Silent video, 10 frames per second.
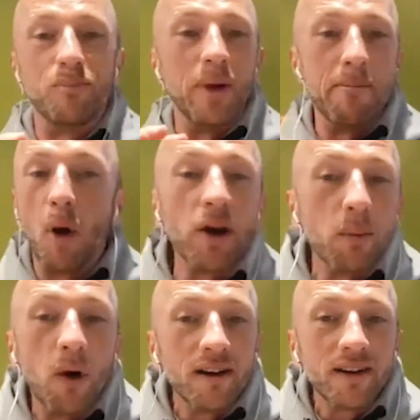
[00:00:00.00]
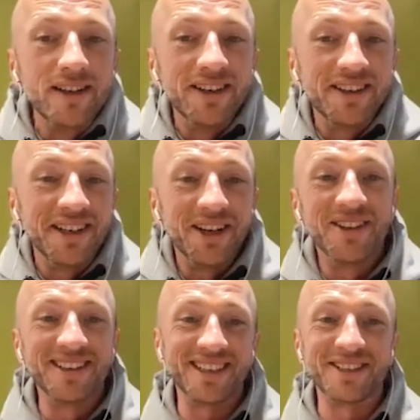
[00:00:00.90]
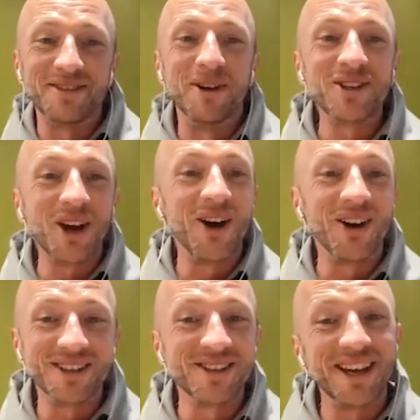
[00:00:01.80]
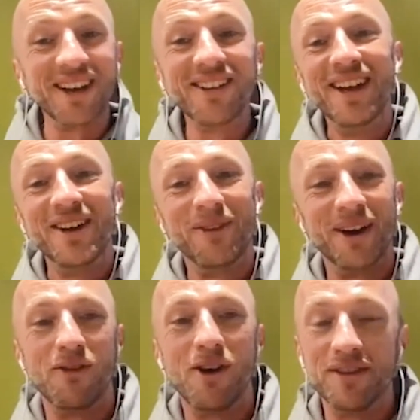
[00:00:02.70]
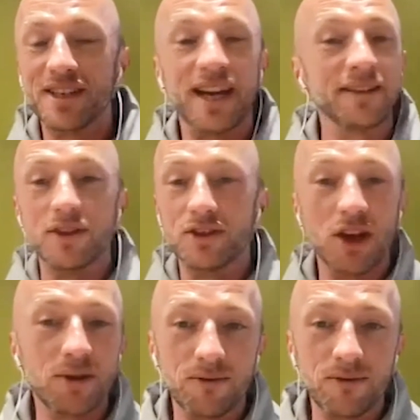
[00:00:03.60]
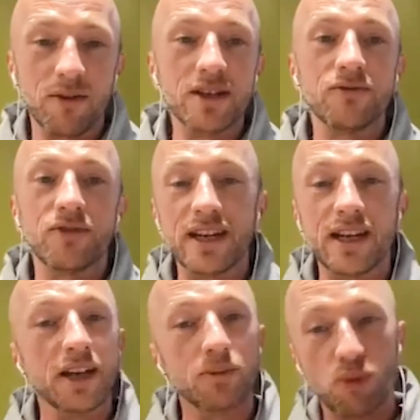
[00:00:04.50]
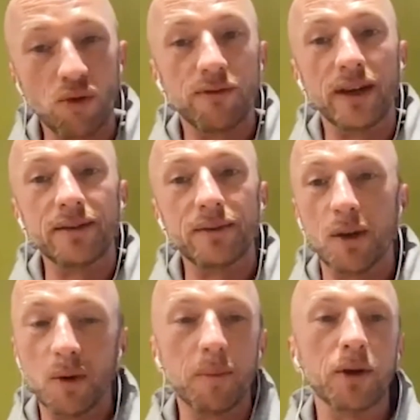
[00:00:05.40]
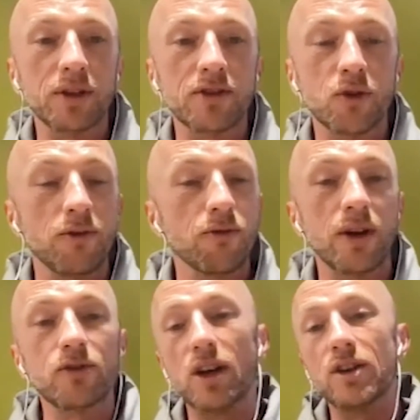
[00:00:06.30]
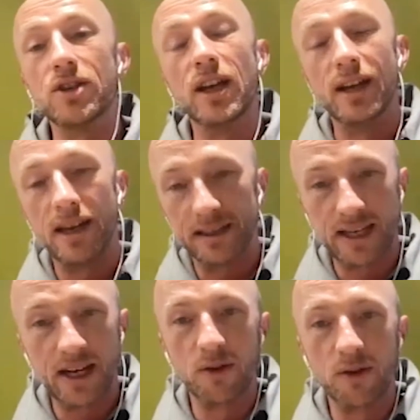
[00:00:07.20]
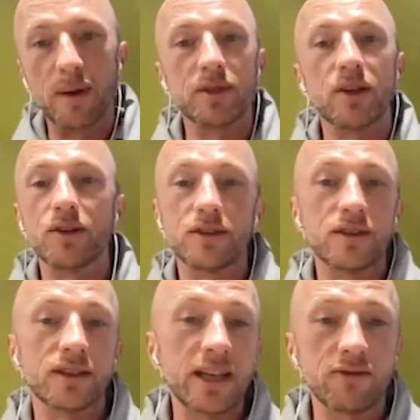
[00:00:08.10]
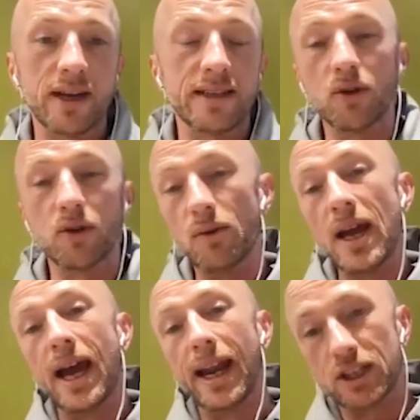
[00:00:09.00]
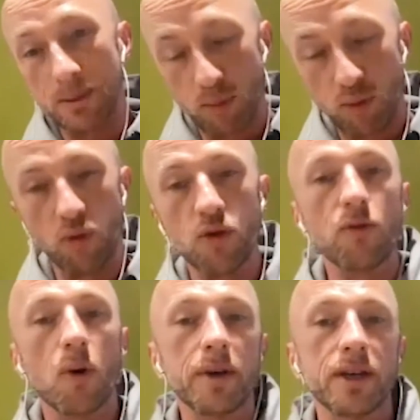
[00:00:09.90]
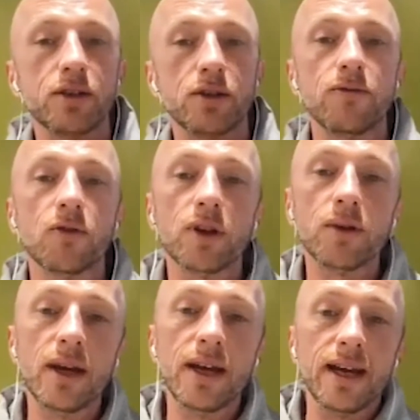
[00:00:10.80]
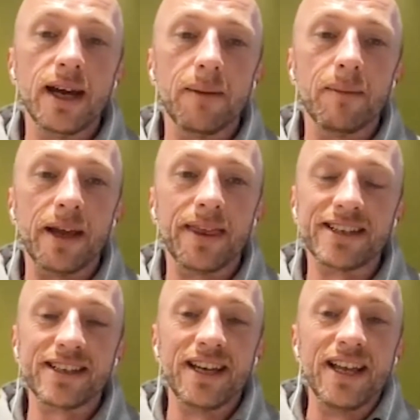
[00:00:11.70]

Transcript: It might work, it's a much harder sell, where rather than saying there's no configuration fee, let us prove it. We'll build this for you free of charge. Let's get it on the website on a success related model and actually prove what we can do for you. And that's